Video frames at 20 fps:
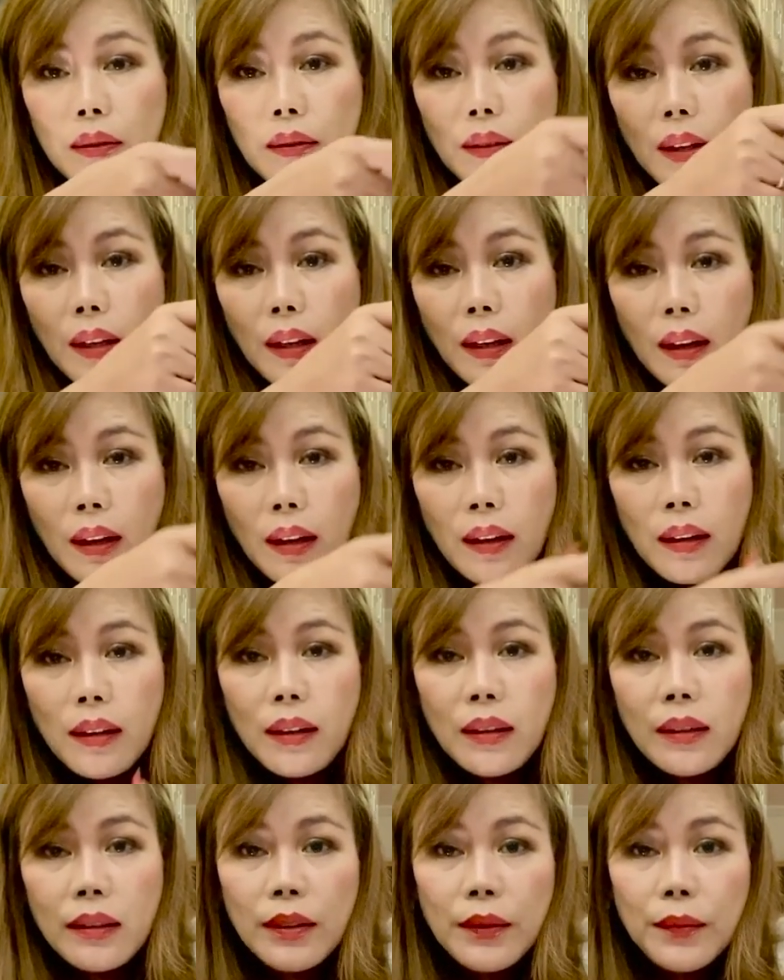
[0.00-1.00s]

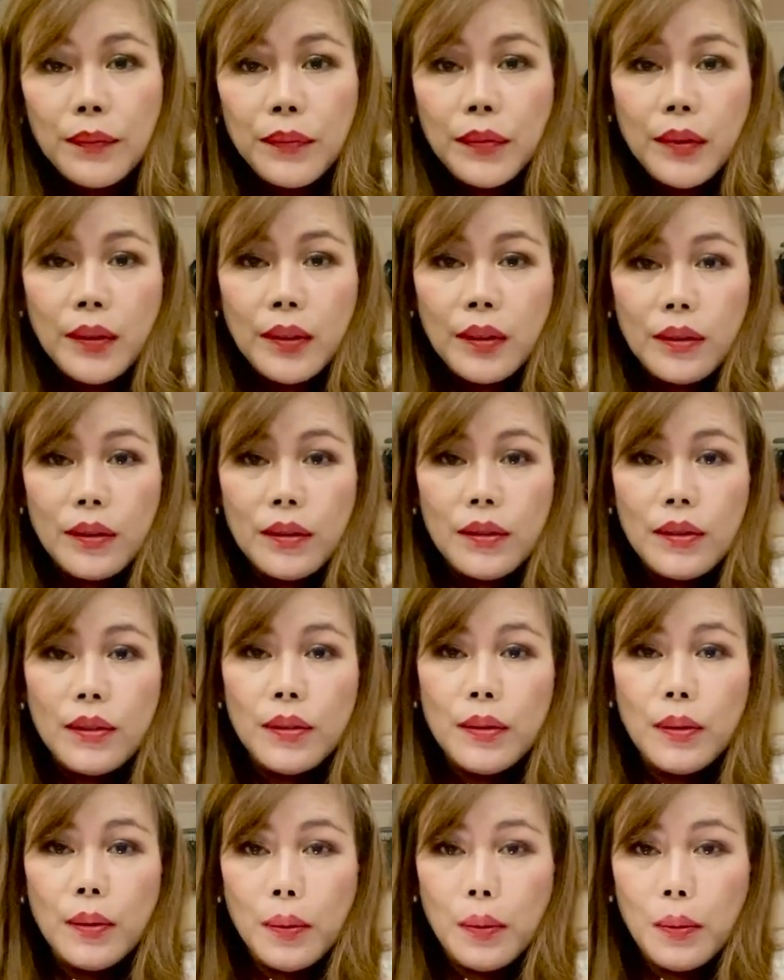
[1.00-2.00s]
there,
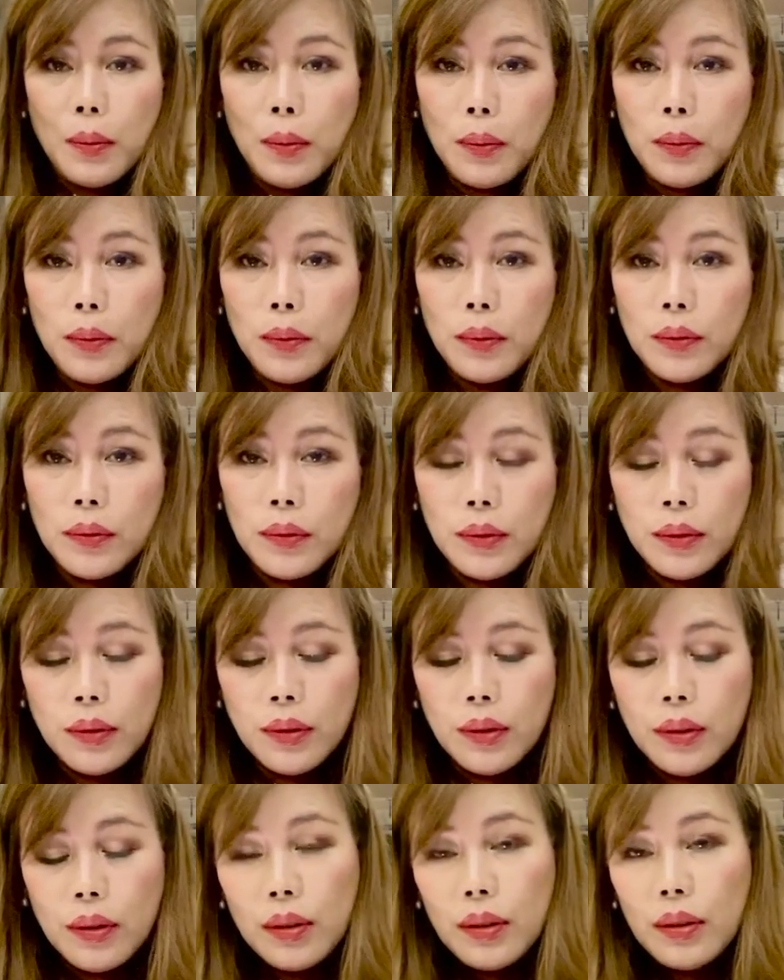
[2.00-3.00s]
so
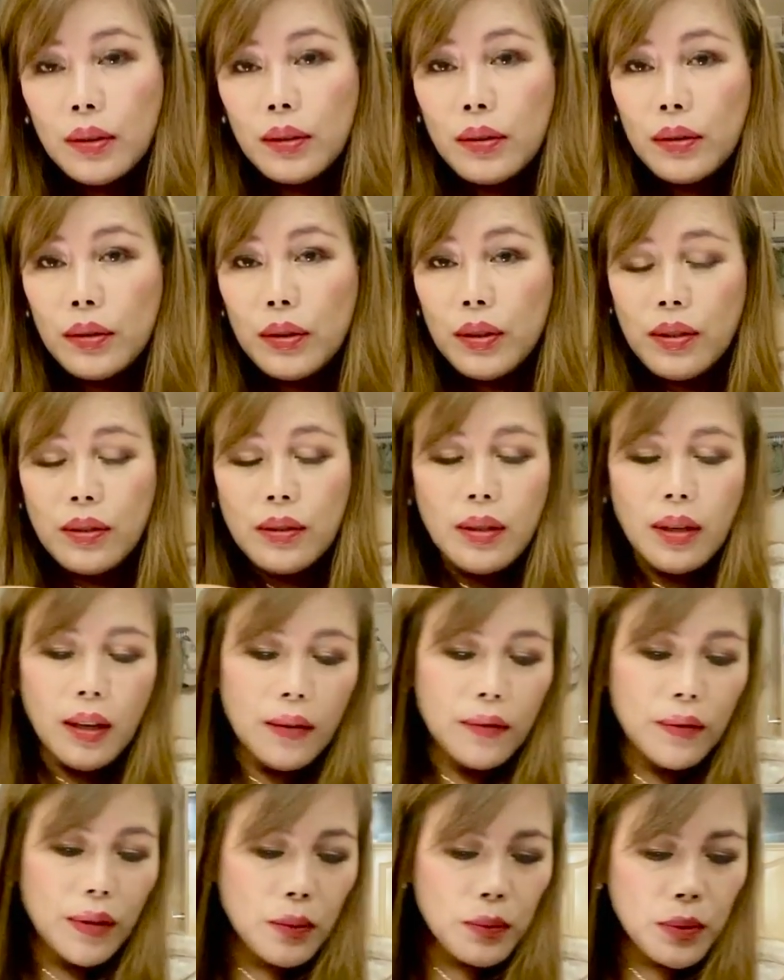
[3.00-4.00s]
you just
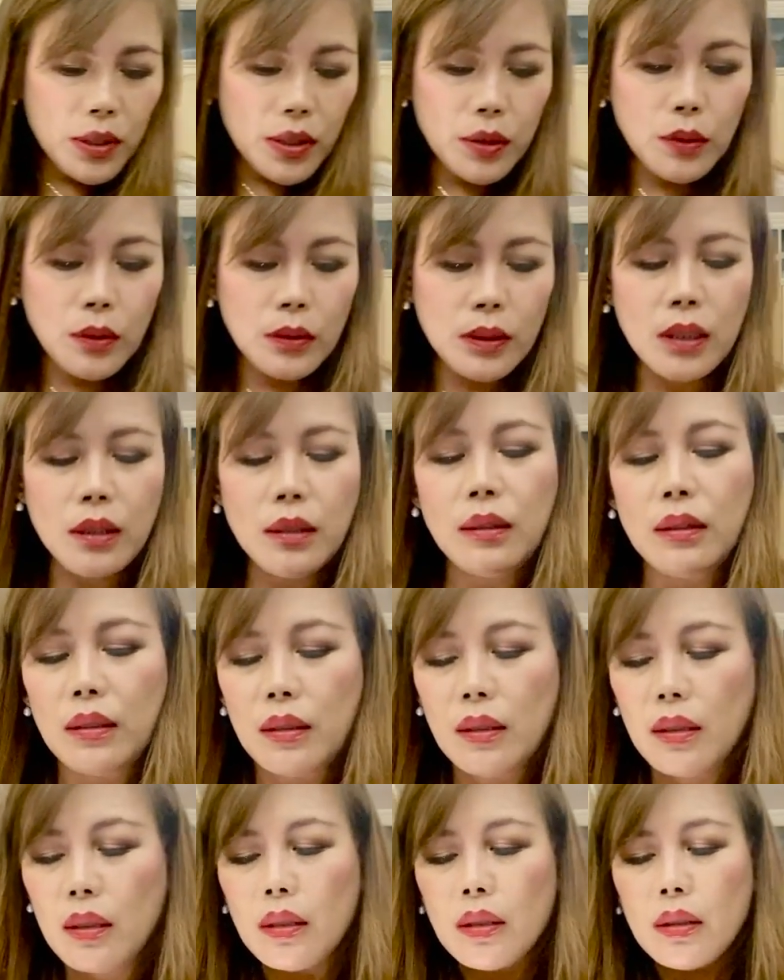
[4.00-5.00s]
have, I was told that
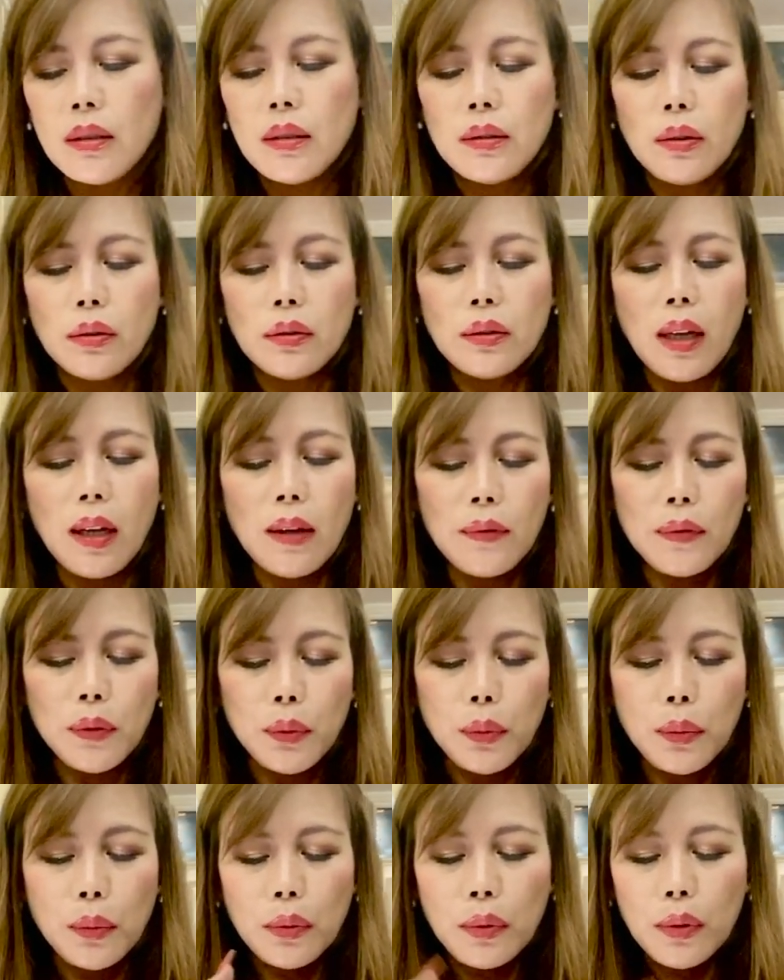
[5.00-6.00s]
don't have
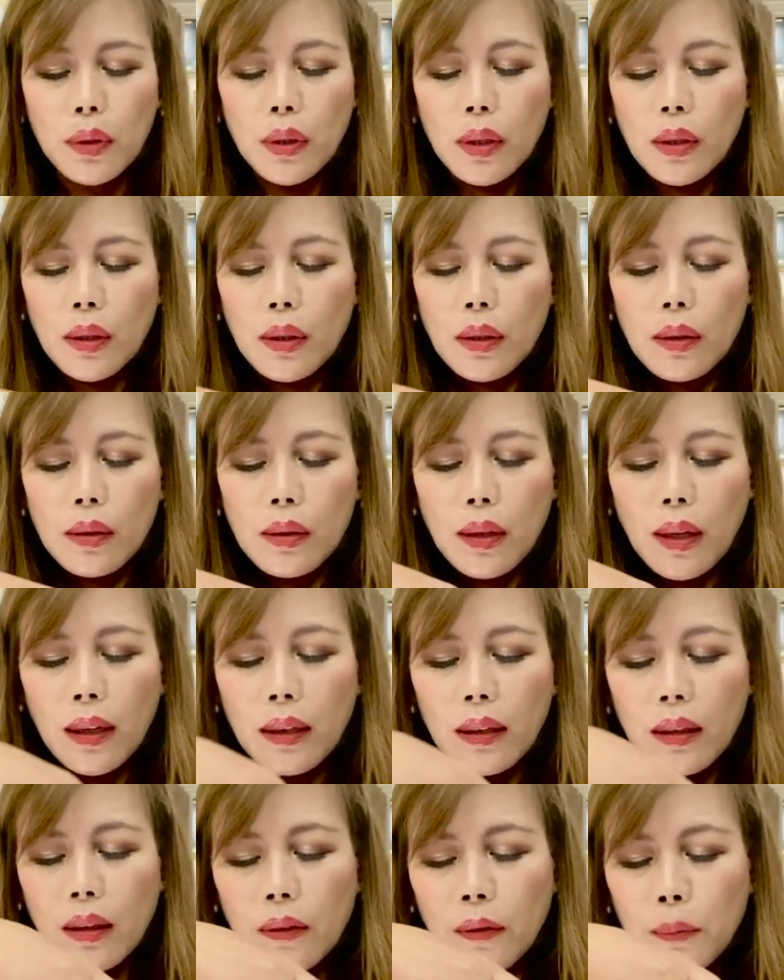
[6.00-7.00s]
to
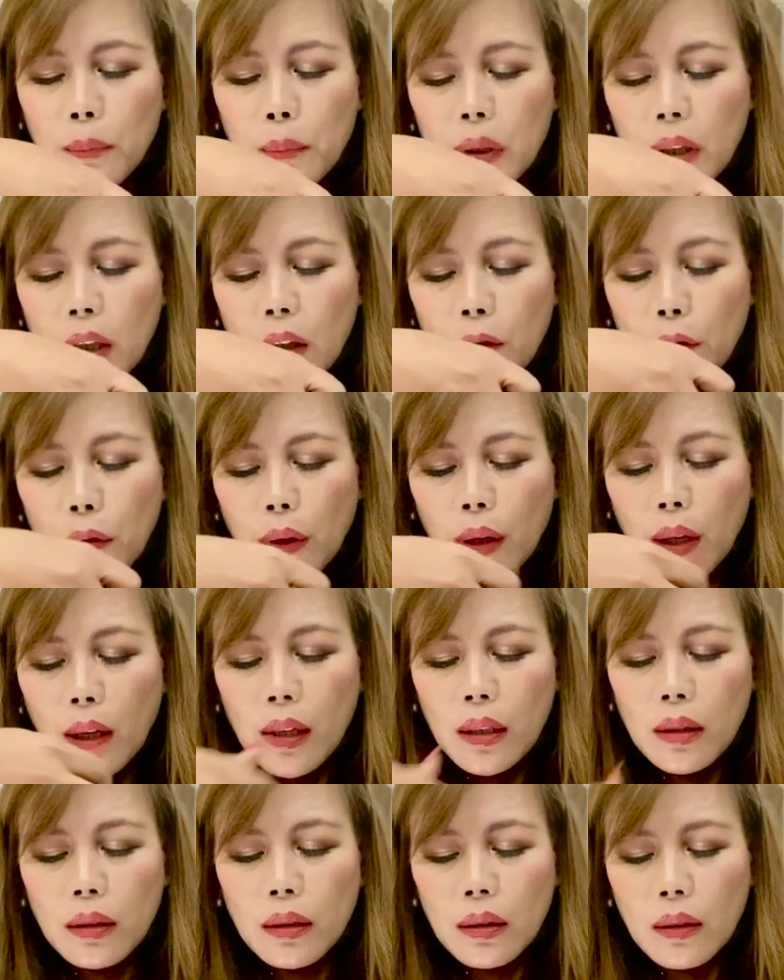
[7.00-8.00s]
like be
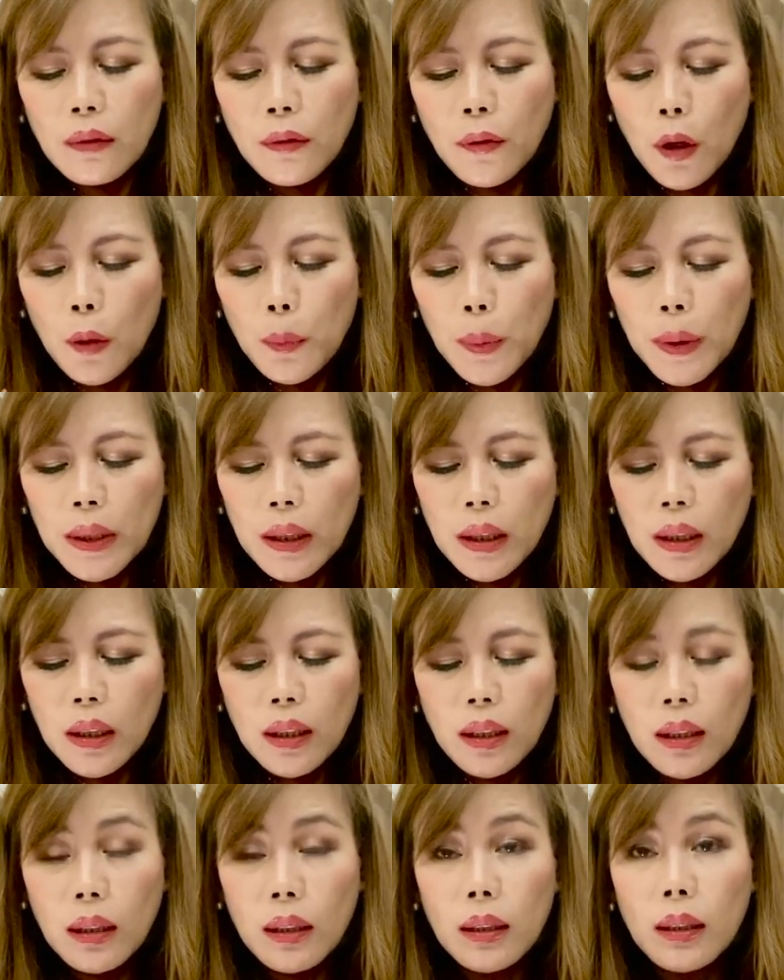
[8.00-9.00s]
afraid of
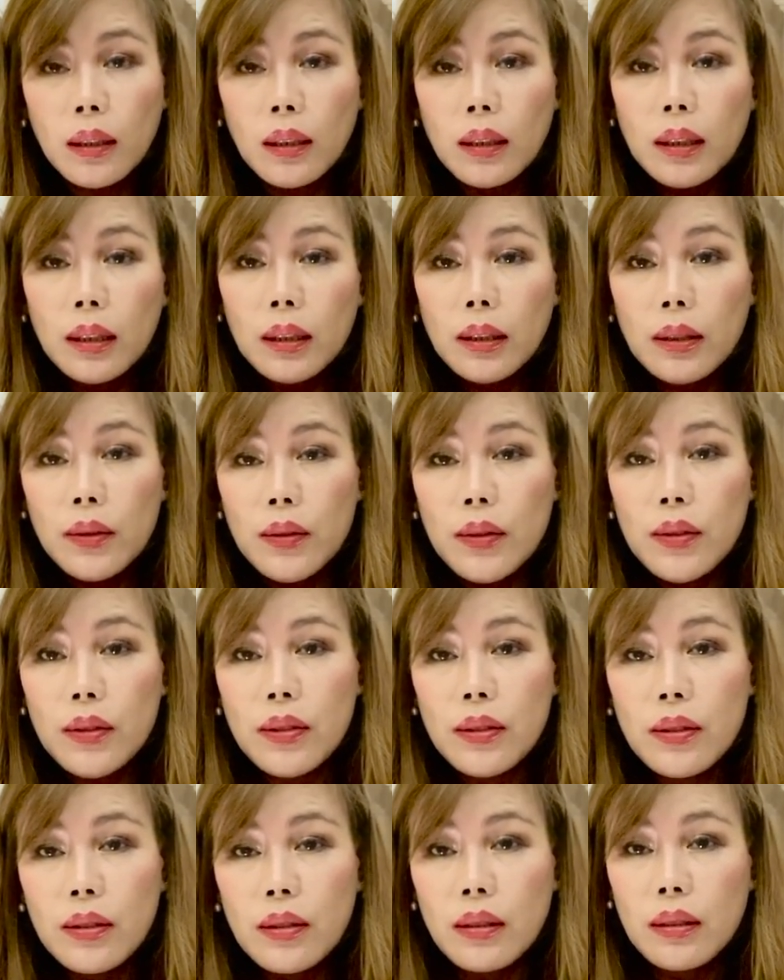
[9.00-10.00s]
opening,
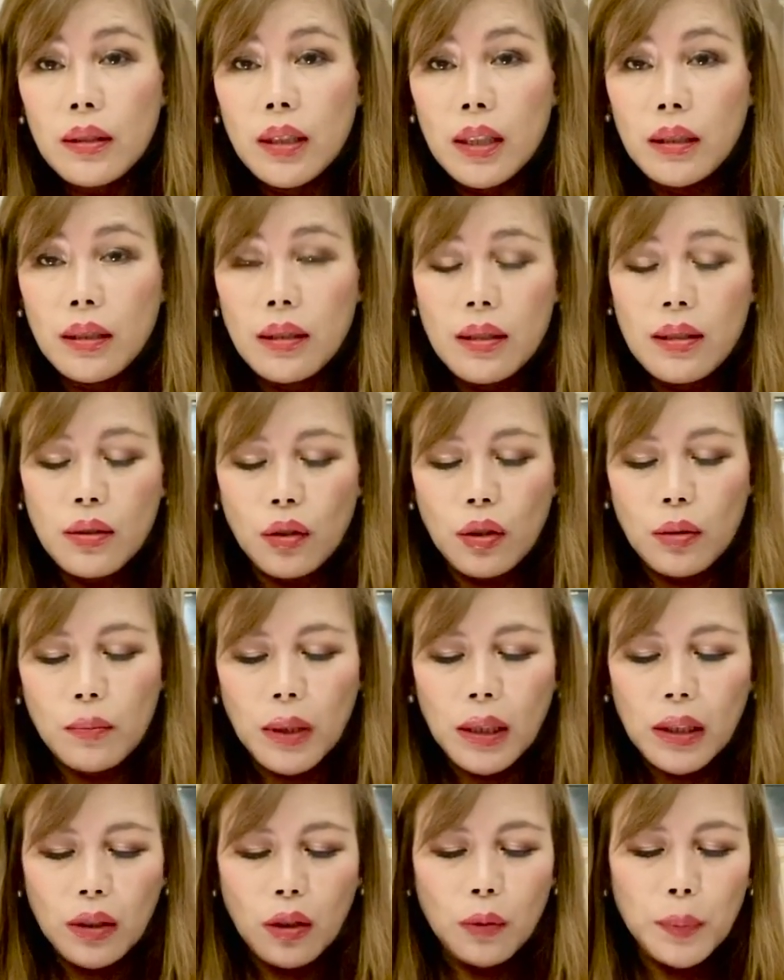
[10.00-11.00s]
because they just
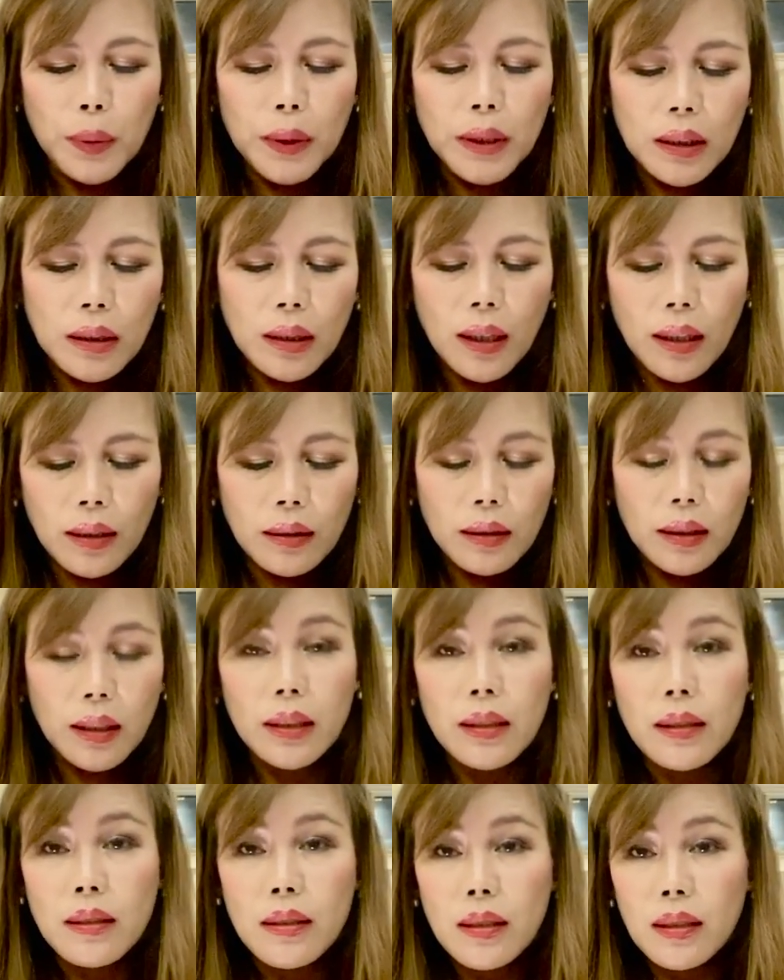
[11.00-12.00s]
normally open it like
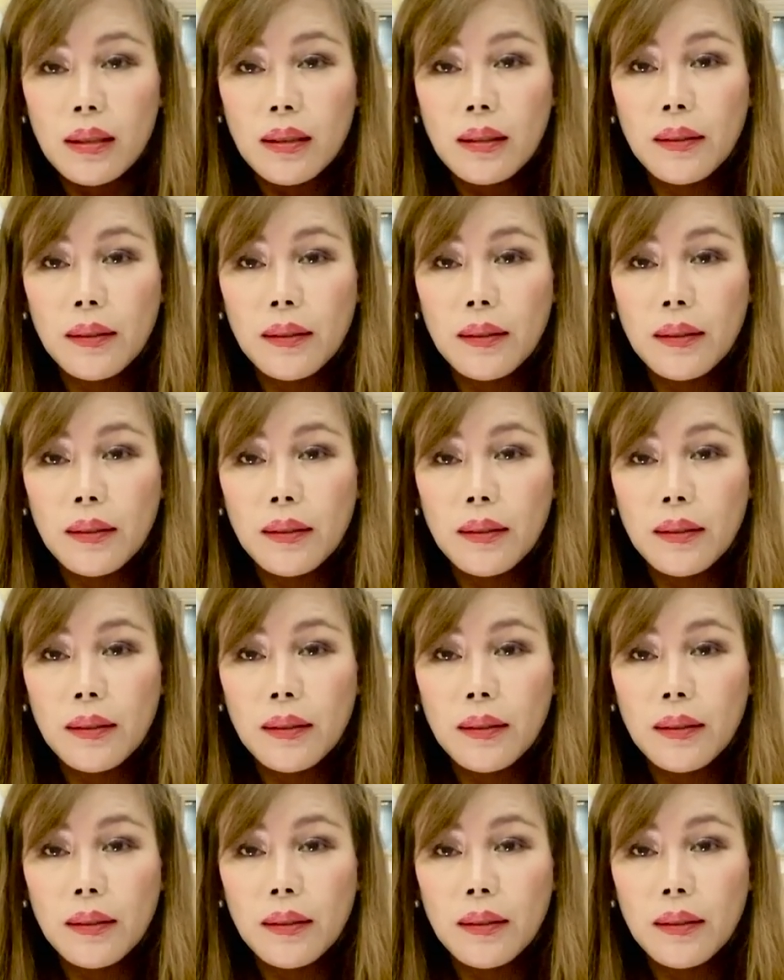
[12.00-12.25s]
this